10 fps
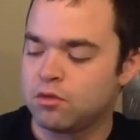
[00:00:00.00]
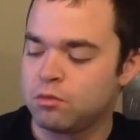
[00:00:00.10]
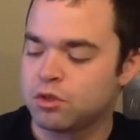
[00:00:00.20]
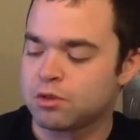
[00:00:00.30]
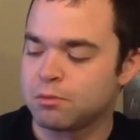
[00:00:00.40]

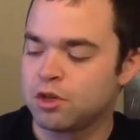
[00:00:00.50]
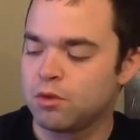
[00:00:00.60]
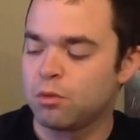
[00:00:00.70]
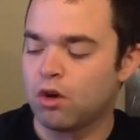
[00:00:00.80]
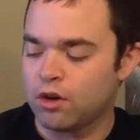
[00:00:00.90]
with some
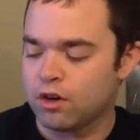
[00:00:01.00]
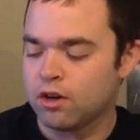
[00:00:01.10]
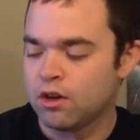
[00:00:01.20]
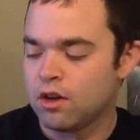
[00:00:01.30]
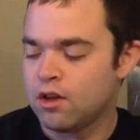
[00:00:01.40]
good
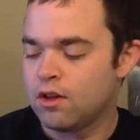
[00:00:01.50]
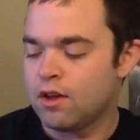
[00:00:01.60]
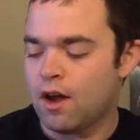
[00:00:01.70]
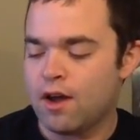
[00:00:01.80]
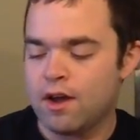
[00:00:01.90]
water,
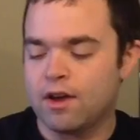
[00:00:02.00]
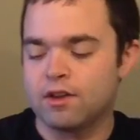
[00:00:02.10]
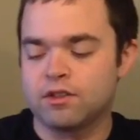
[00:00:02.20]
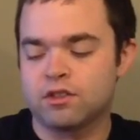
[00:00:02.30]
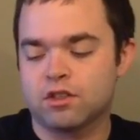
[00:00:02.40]

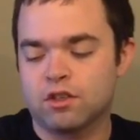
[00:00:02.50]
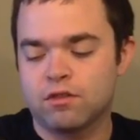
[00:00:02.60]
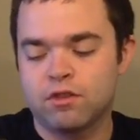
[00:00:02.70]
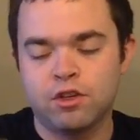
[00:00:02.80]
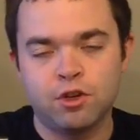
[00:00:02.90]
and
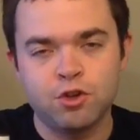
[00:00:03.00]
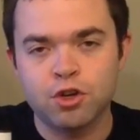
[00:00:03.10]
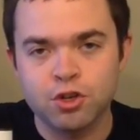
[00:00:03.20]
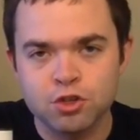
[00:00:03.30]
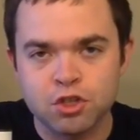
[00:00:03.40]
you
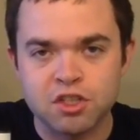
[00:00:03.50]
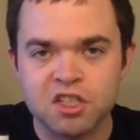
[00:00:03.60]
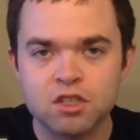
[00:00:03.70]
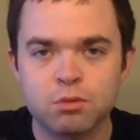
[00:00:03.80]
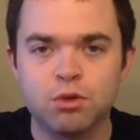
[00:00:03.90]
could use a
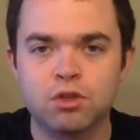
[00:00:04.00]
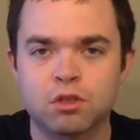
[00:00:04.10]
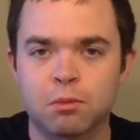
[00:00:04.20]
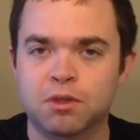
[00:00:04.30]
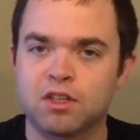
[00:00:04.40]
teaspoon or
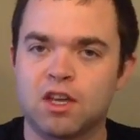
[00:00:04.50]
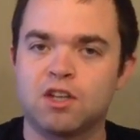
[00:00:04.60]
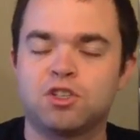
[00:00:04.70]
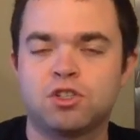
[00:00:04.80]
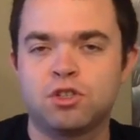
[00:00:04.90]
something like
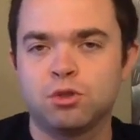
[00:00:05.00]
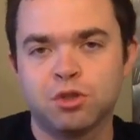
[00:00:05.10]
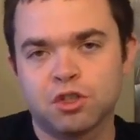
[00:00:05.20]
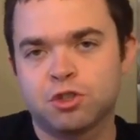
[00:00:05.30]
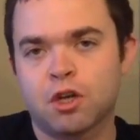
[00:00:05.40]
that. Just do
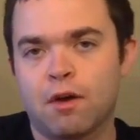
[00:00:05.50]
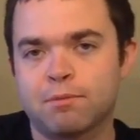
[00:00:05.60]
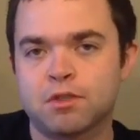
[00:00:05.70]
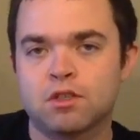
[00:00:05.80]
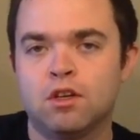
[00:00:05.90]
little
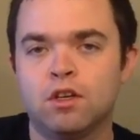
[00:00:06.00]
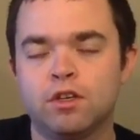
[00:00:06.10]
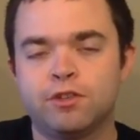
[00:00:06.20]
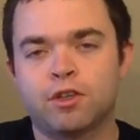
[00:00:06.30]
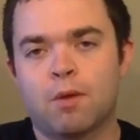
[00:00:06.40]
drops,
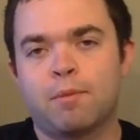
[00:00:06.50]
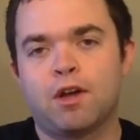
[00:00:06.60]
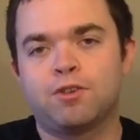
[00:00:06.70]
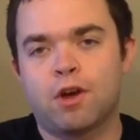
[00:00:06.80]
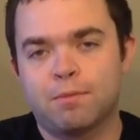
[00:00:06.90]
drop
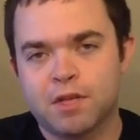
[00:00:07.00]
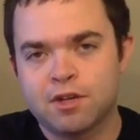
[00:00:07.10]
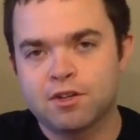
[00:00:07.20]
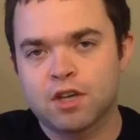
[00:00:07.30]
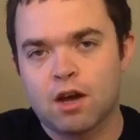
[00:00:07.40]
by drop. Take
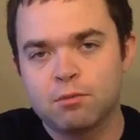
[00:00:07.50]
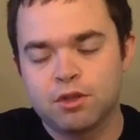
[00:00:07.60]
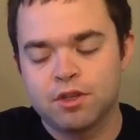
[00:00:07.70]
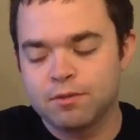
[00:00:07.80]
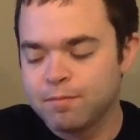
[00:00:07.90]
your time
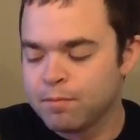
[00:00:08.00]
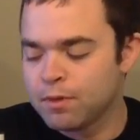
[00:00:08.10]
with it.